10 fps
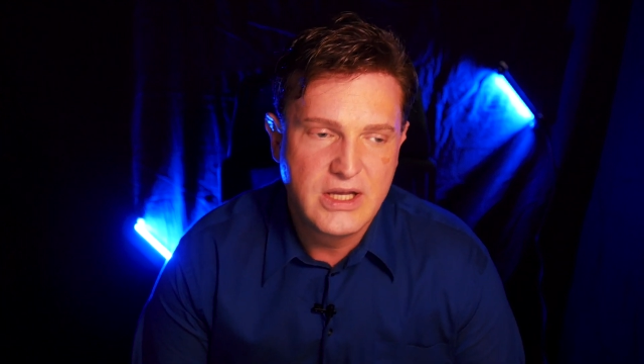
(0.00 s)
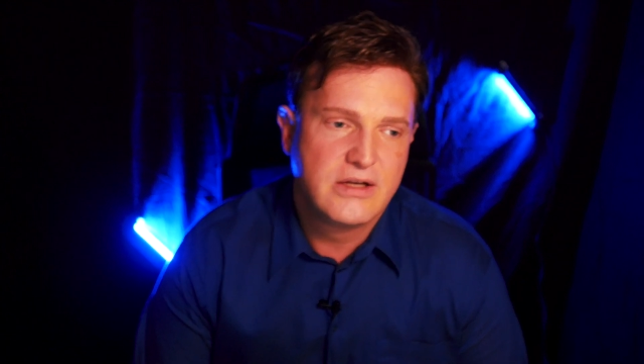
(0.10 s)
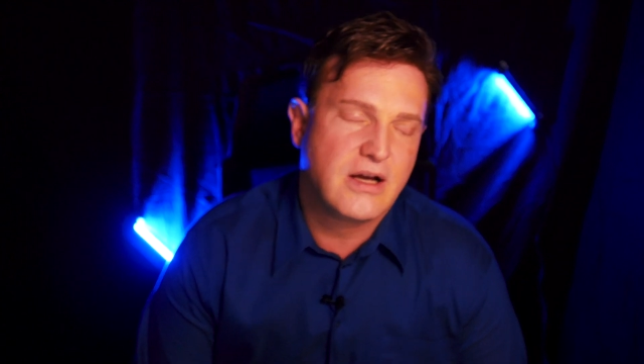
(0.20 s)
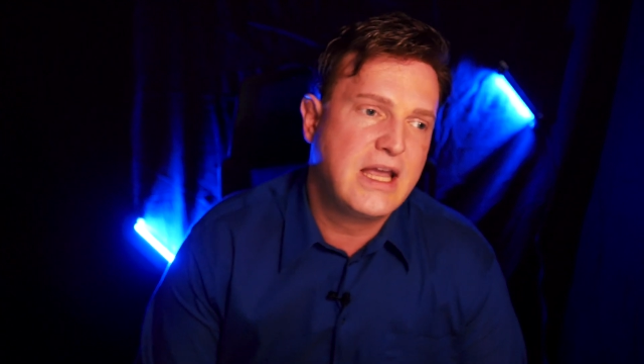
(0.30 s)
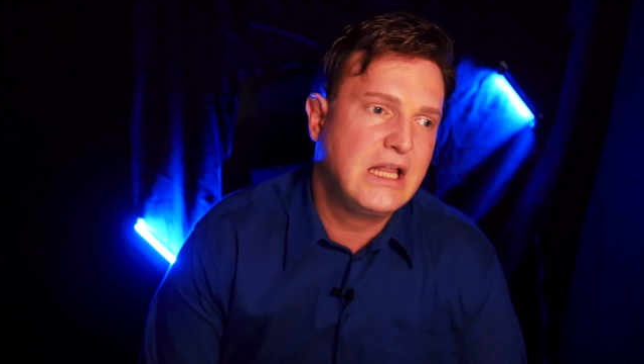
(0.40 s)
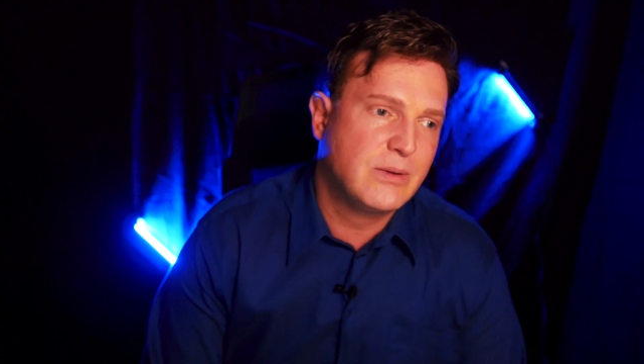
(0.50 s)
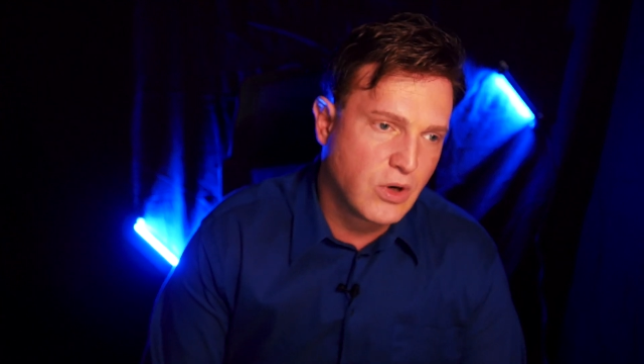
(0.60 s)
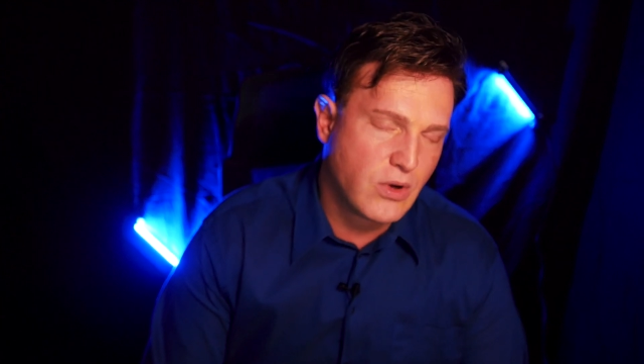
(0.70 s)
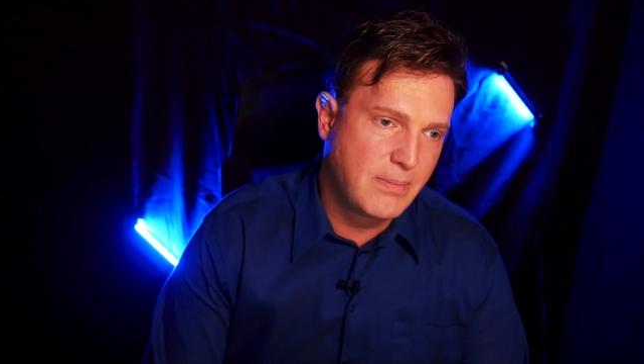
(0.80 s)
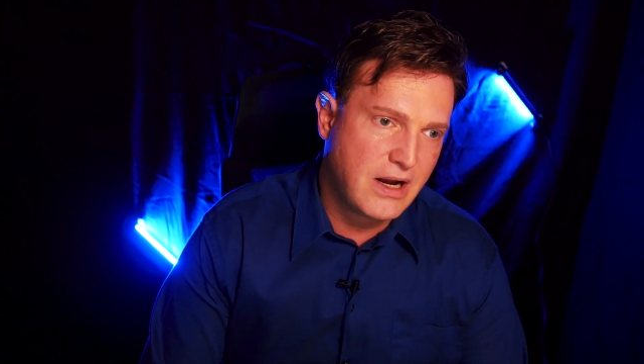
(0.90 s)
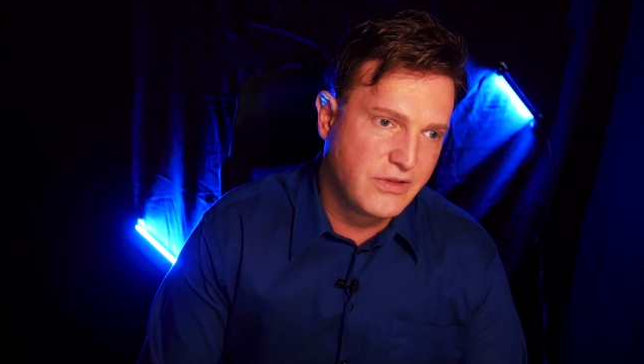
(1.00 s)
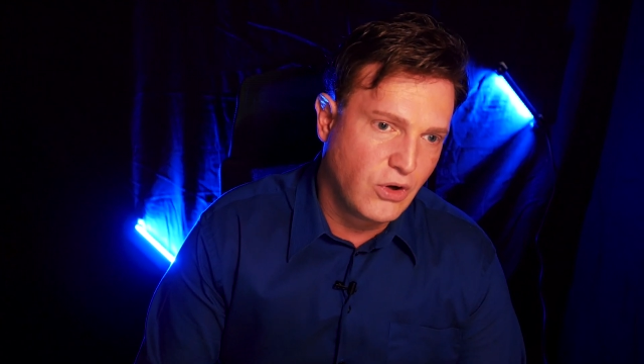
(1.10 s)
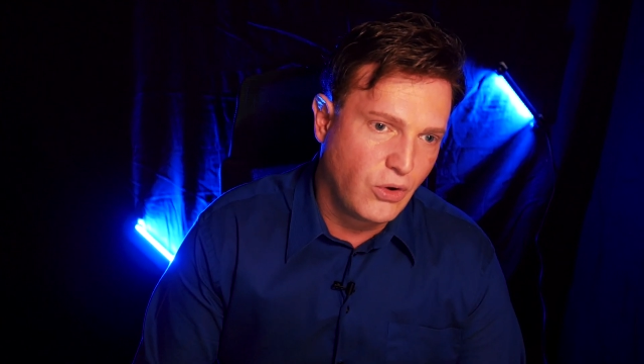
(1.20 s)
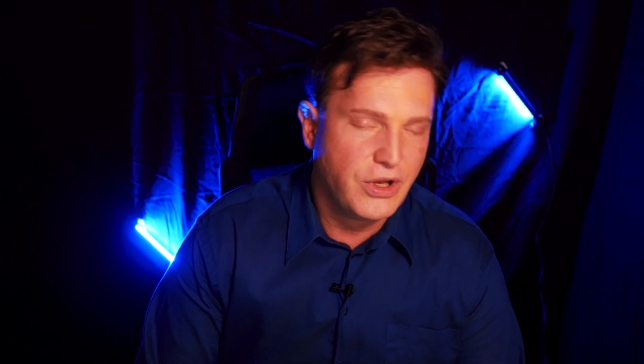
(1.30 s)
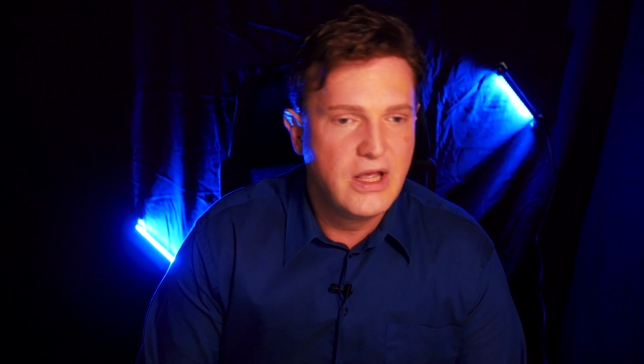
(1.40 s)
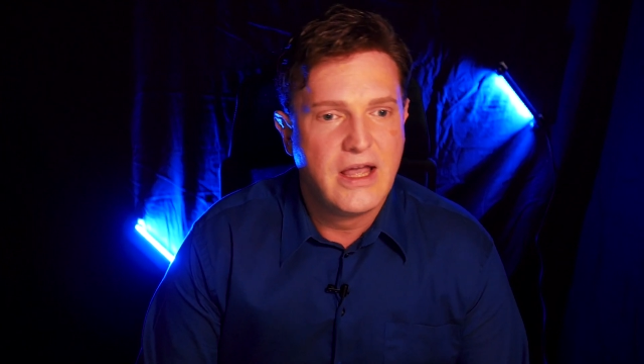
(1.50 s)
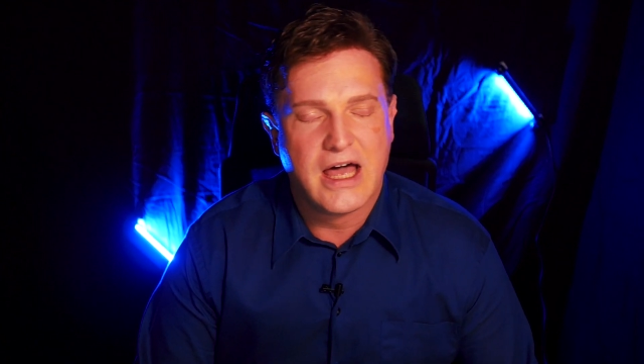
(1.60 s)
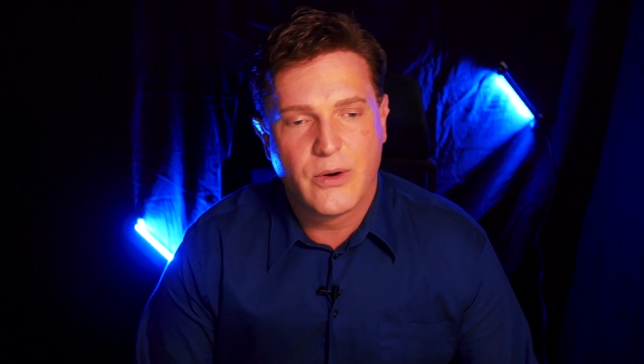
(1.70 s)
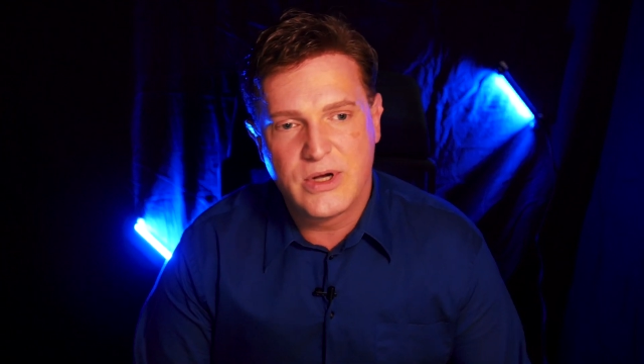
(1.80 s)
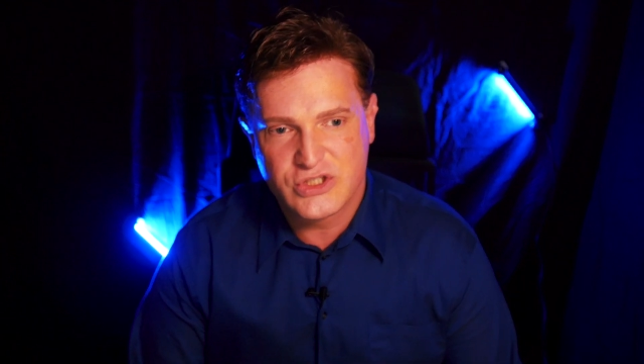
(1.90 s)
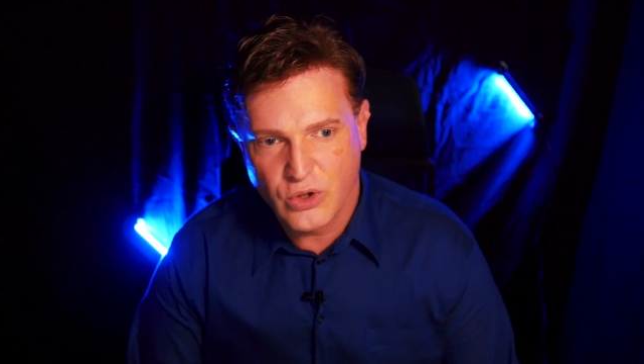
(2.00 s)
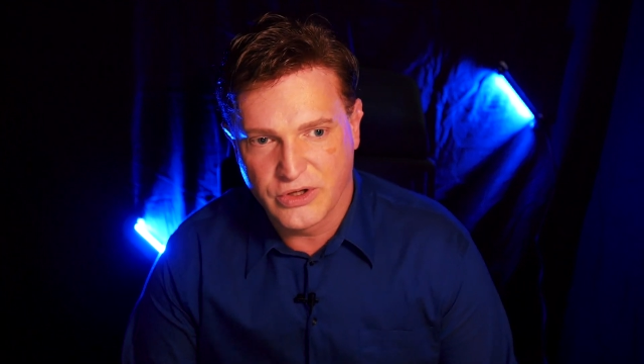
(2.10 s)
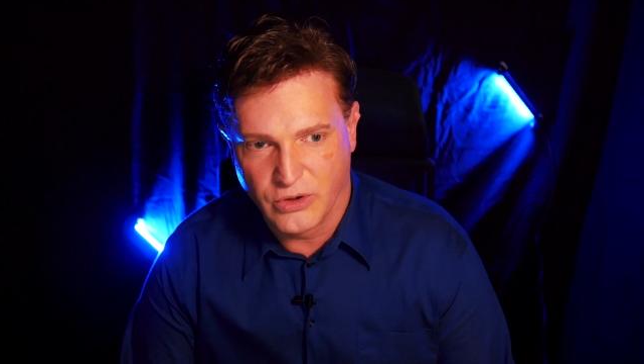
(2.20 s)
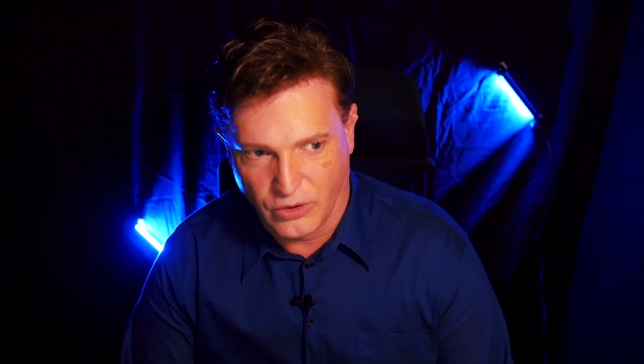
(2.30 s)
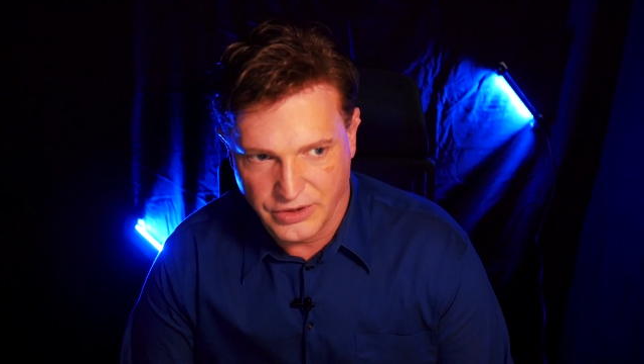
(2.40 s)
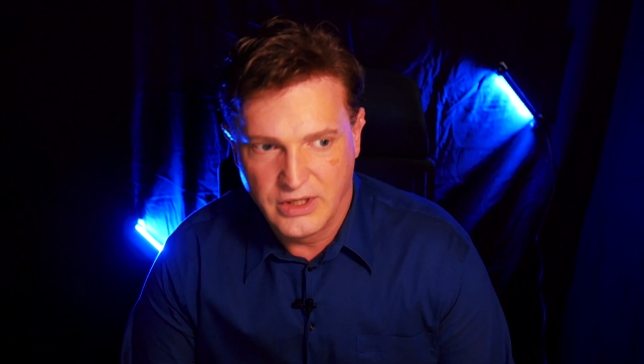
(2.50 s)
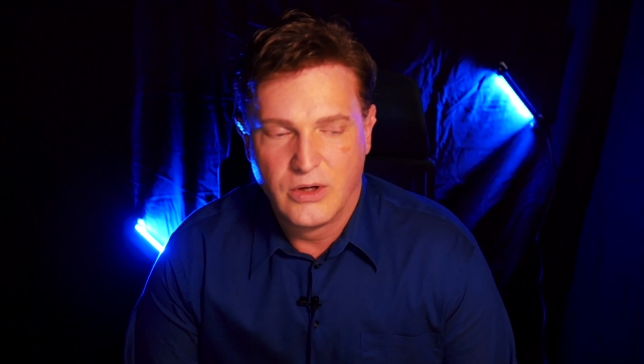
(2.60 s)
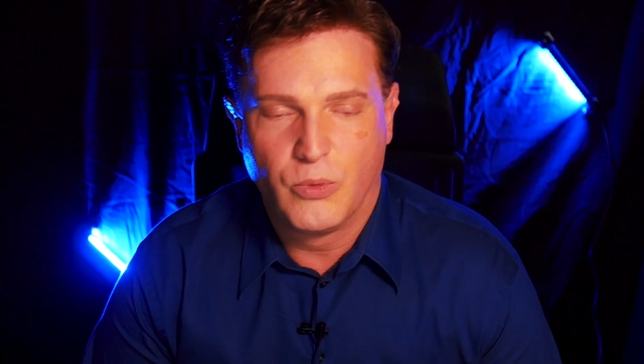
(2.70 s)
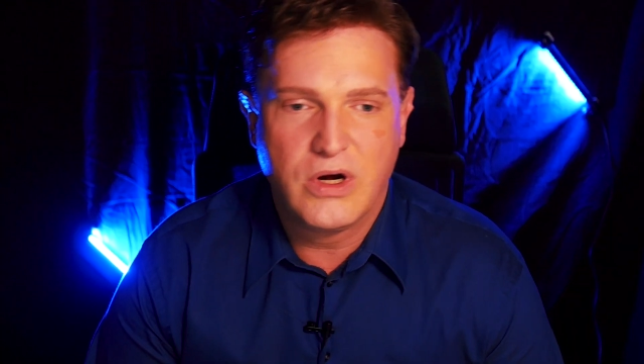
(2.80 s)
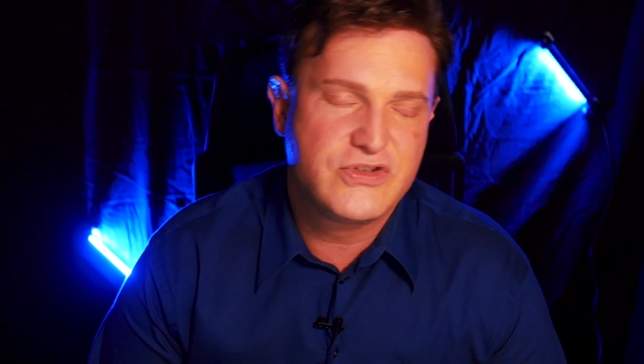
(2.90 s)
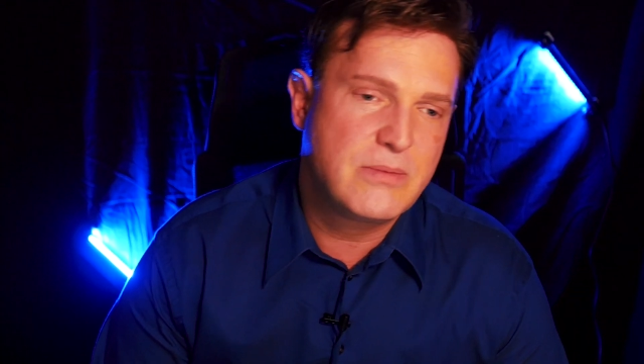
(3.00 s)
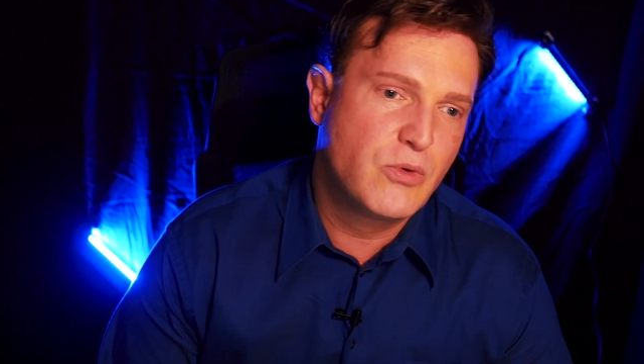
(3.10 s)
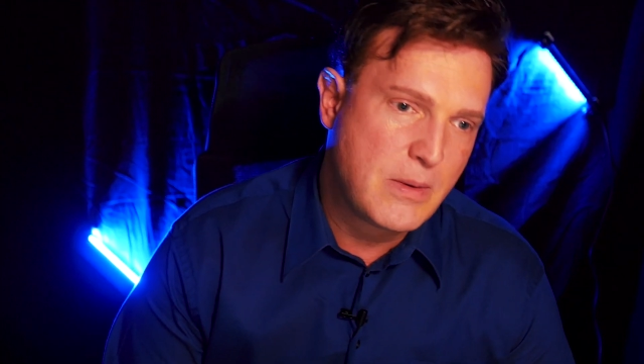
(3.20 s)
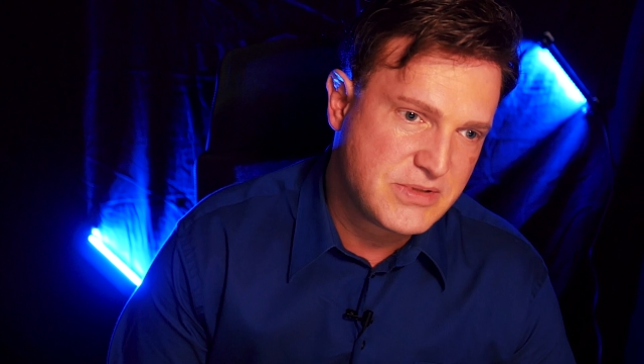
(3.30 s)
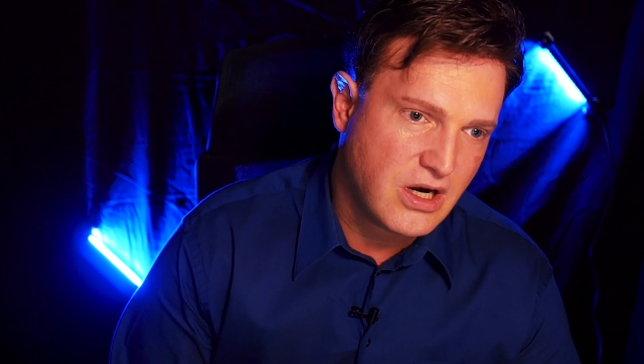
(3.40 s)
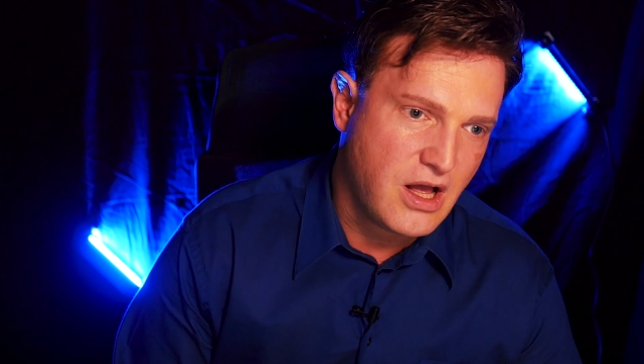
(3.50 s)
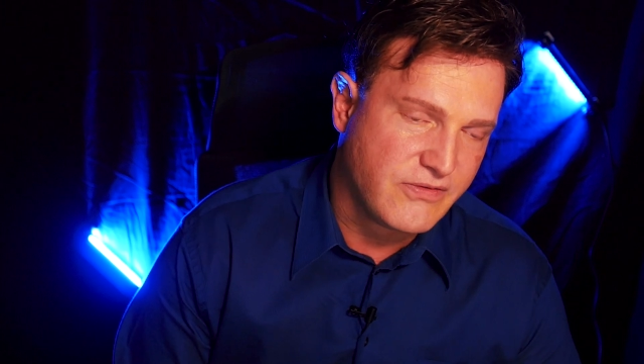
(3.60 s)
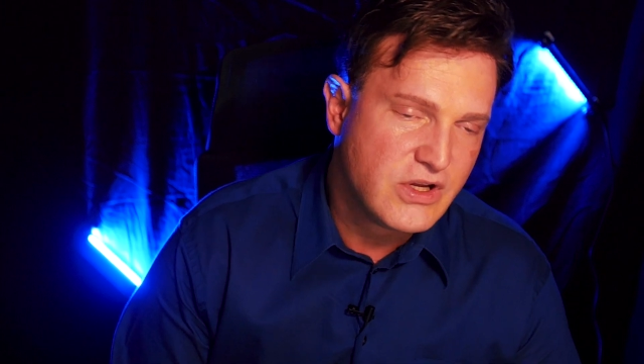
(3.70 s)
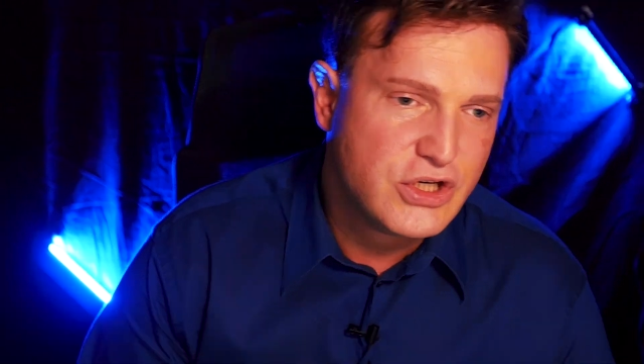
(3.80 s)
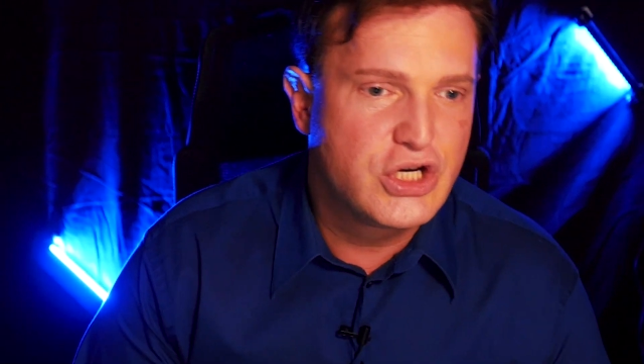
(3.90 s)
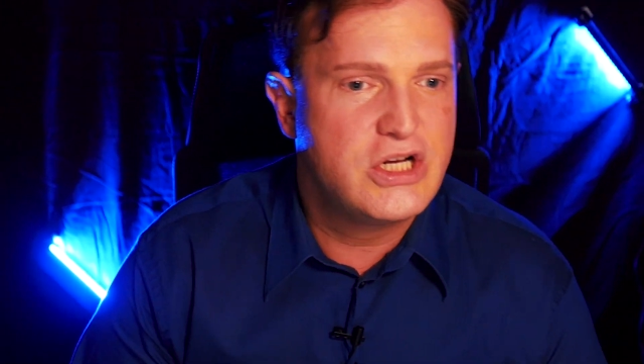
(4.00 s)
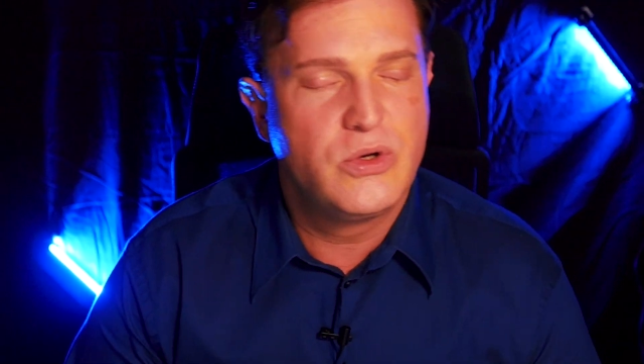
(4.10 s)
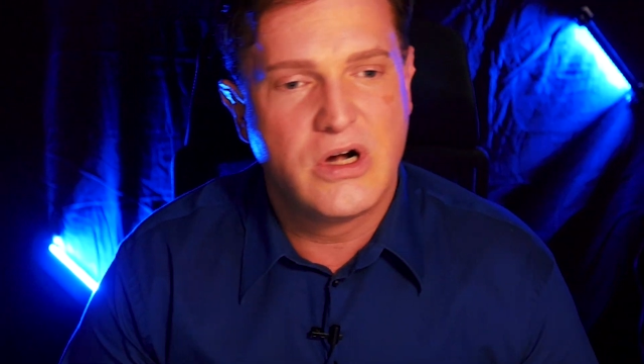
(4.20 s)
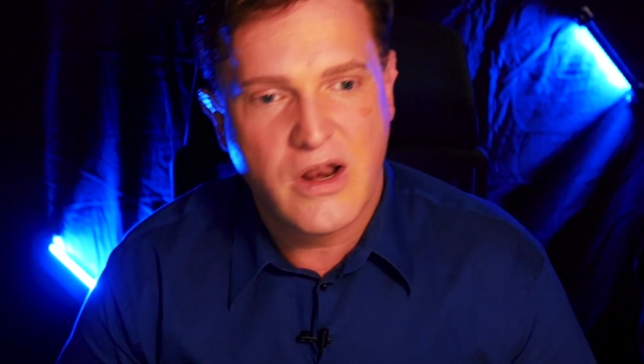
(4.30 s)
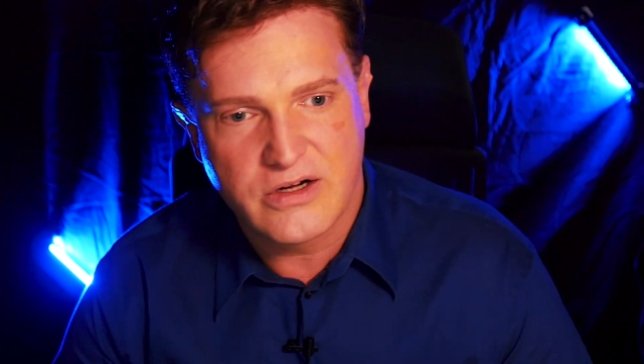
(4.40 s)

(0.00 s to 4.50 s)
Now, Caleb, where do I buy the gold? How do I store the gold? What if someone rips it off? Should I do it in another